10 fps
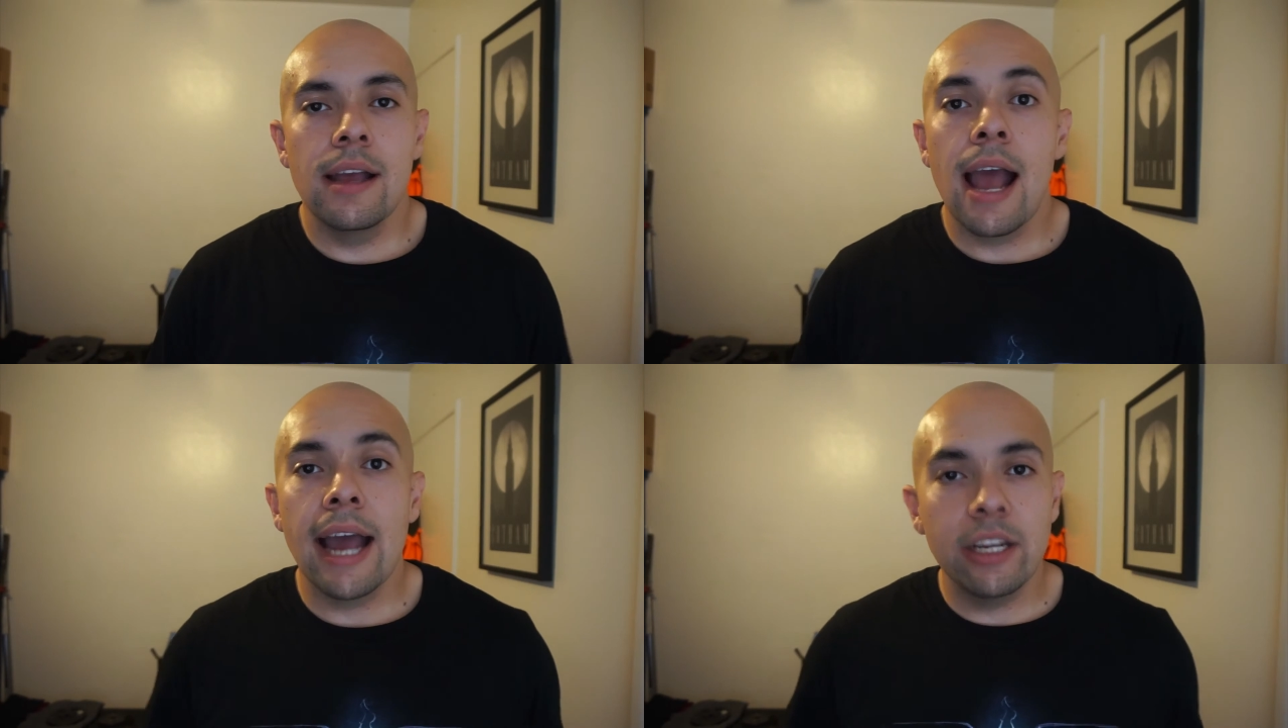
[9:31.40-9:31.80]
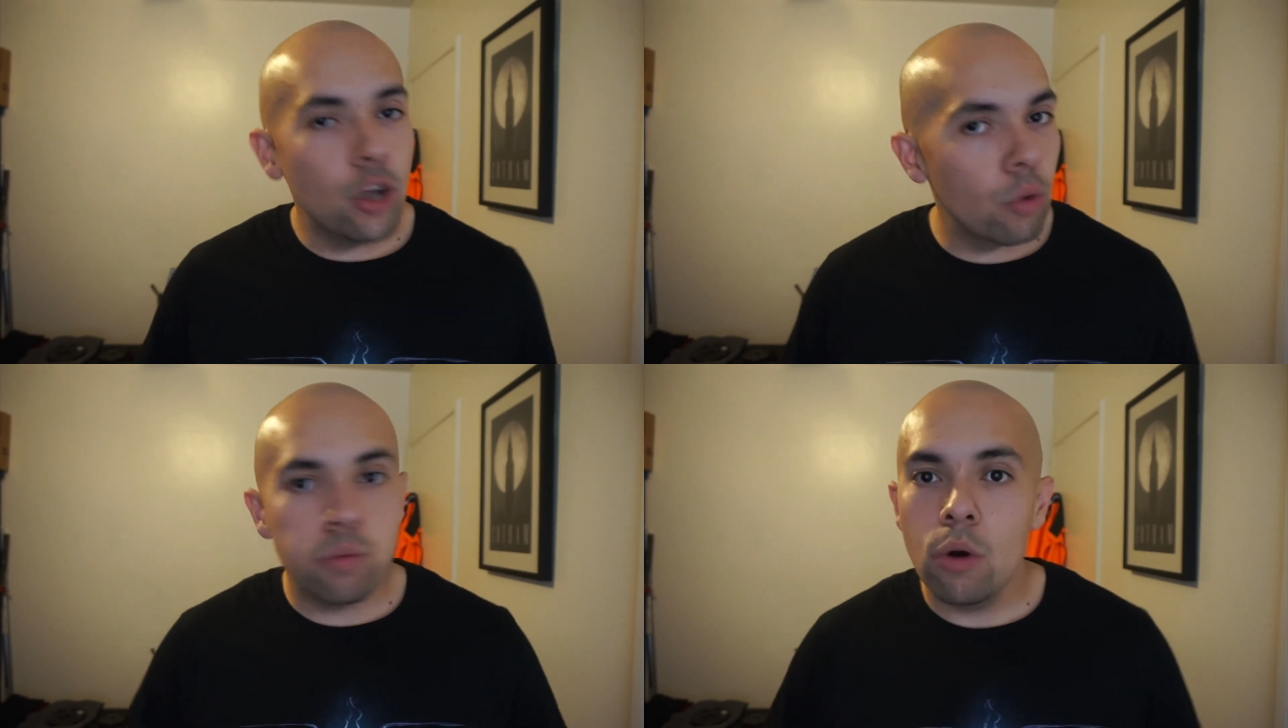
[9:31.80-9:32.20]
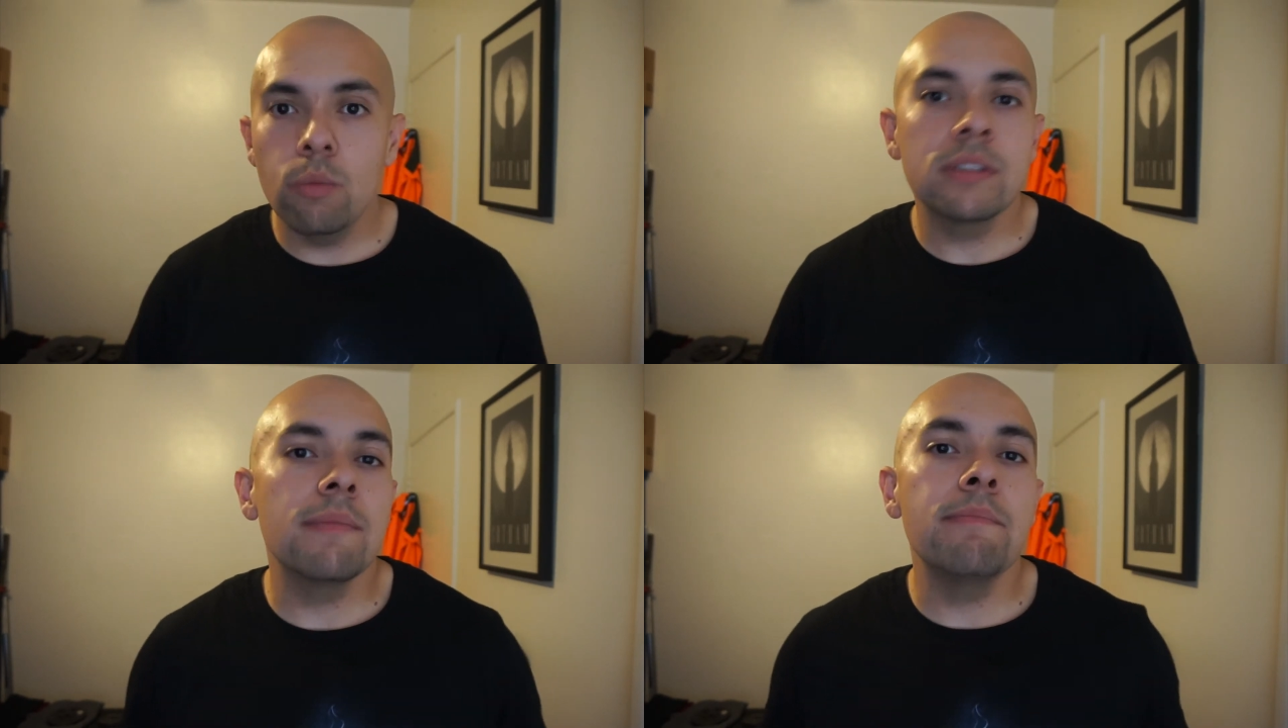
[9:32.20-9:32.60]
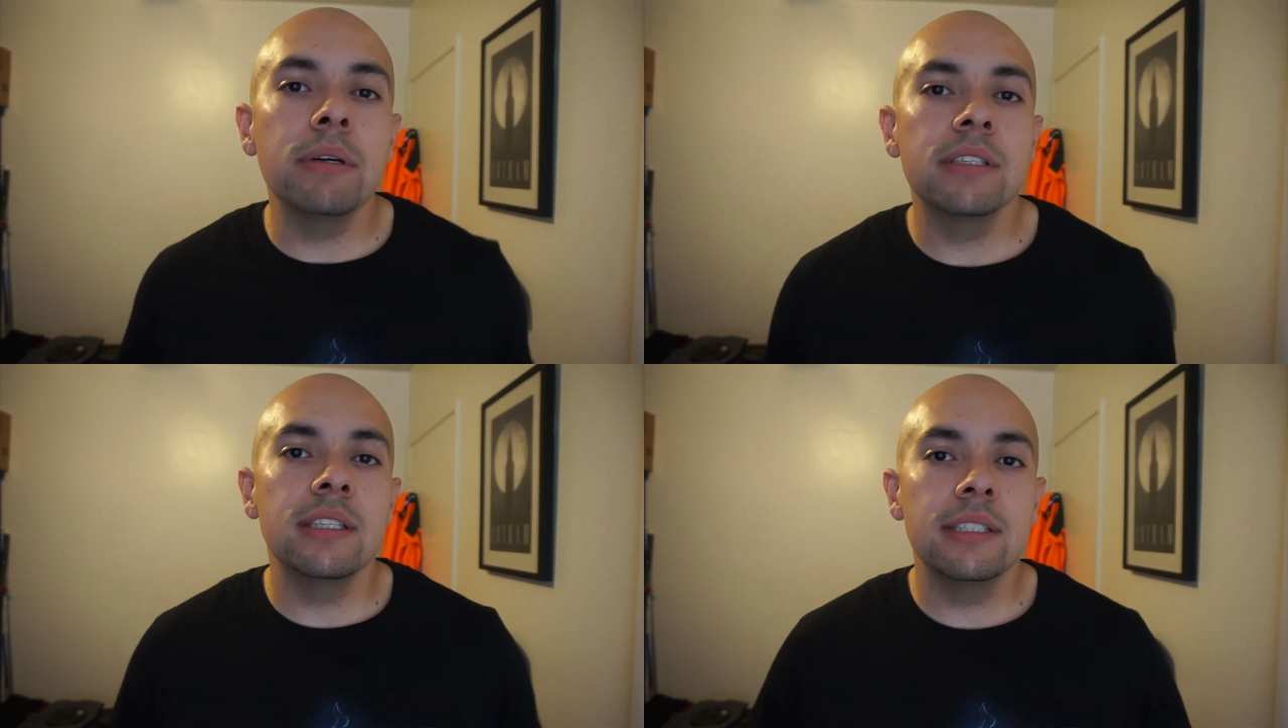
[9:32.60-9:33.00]
I know Rome wasn't
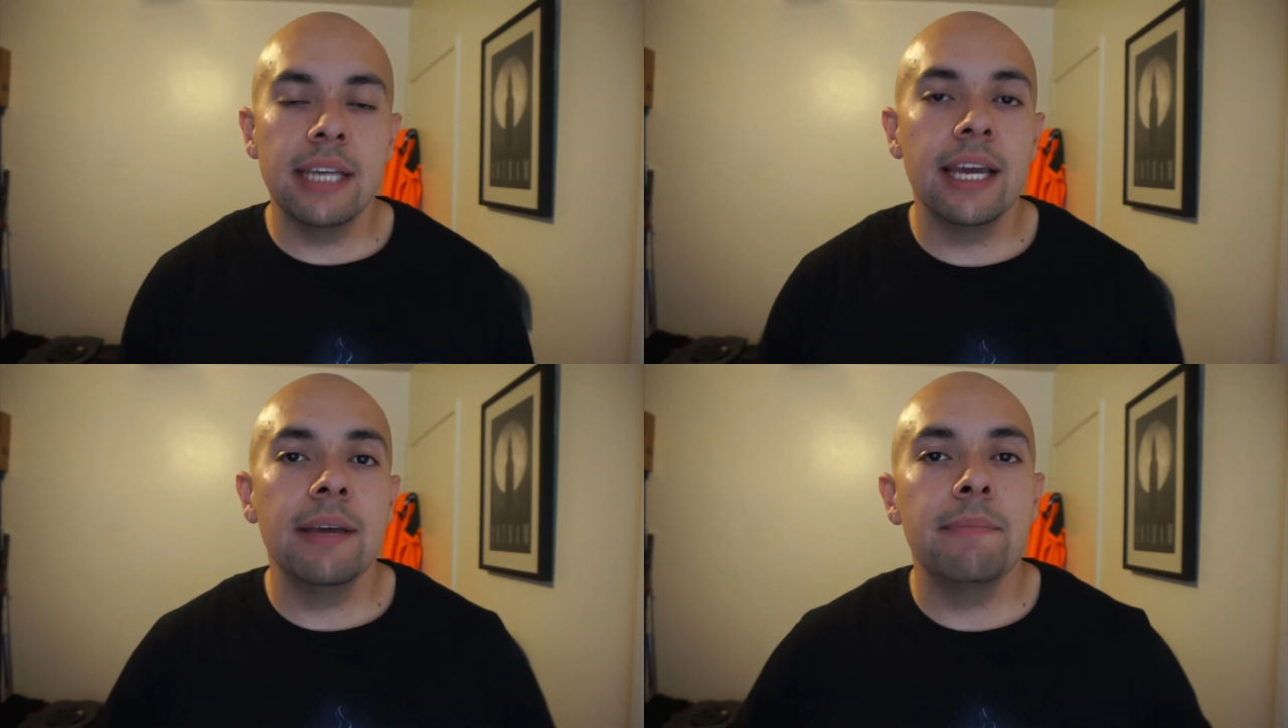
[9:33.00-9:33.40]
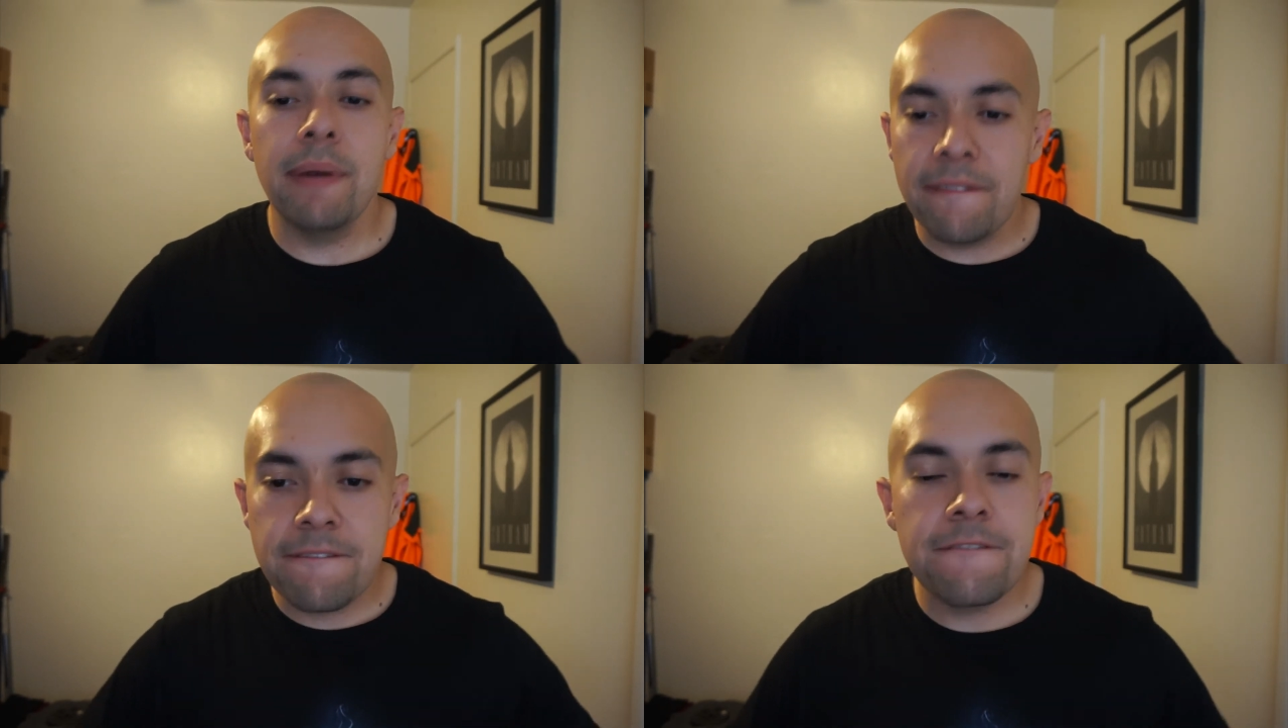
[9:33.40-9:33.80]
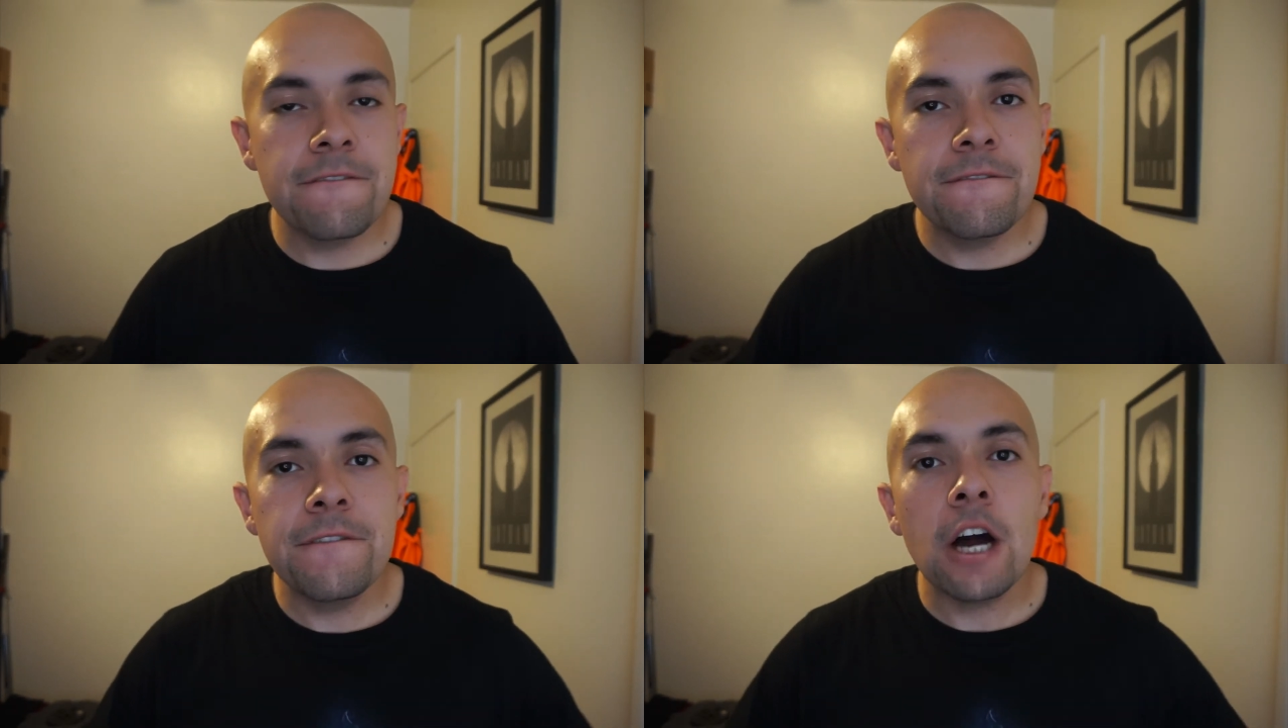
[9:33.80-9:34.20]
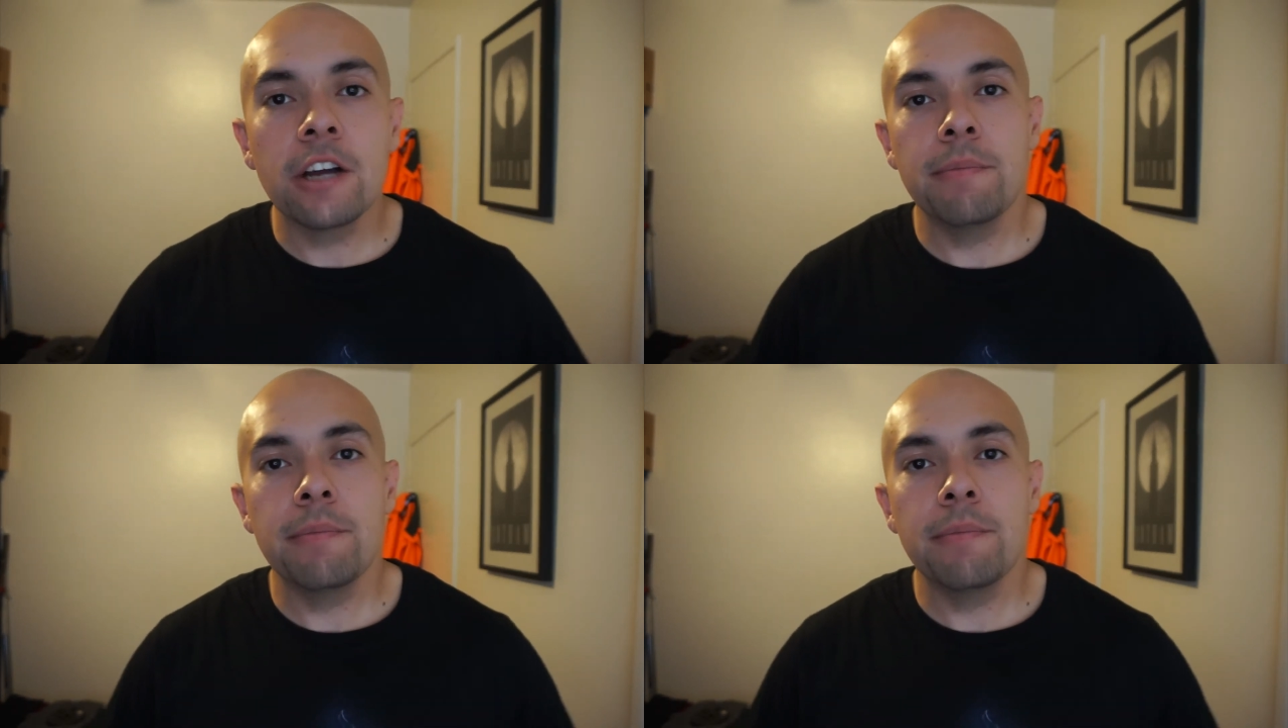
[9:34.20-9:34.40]
built in a day, but fuck,